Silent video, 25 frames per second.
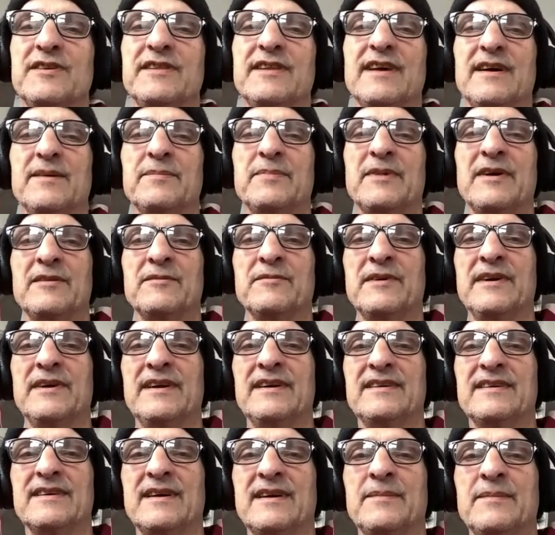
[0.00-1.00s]
that. By the
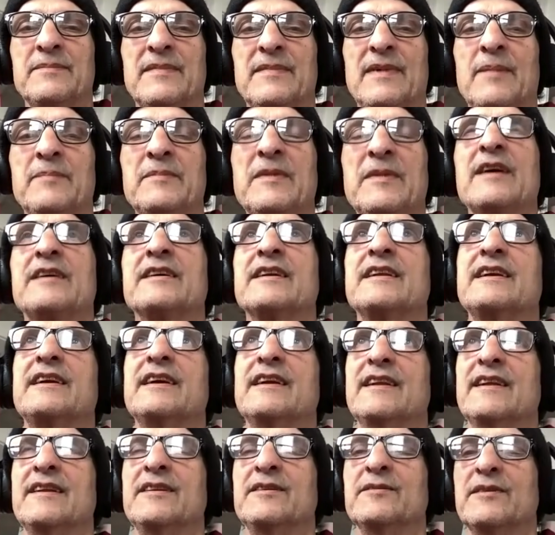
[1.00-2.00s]
way, I'm not going to
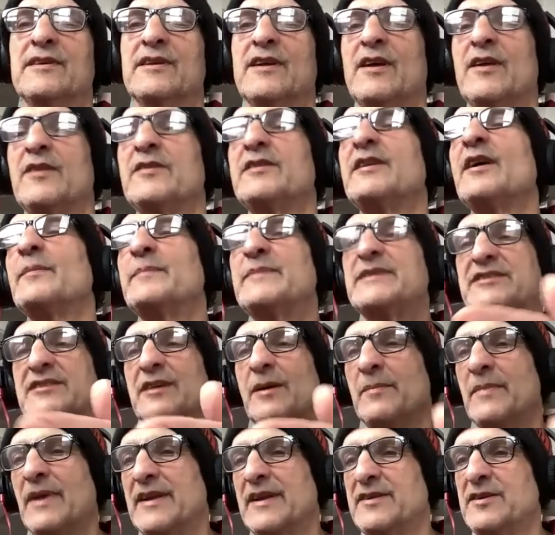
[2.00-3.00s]
get into it. There'll be
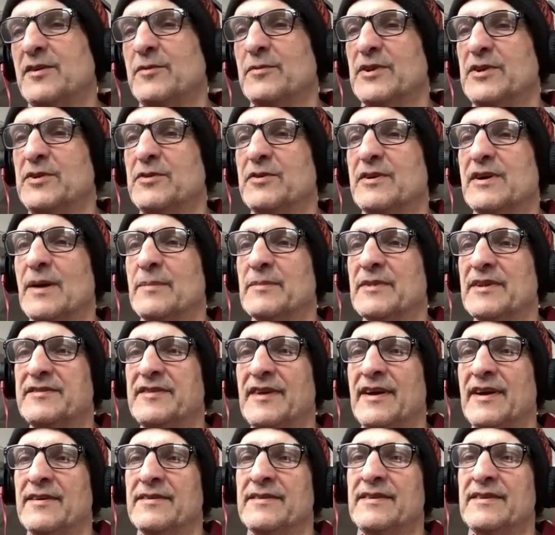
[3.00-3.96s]
something I do when you come to town.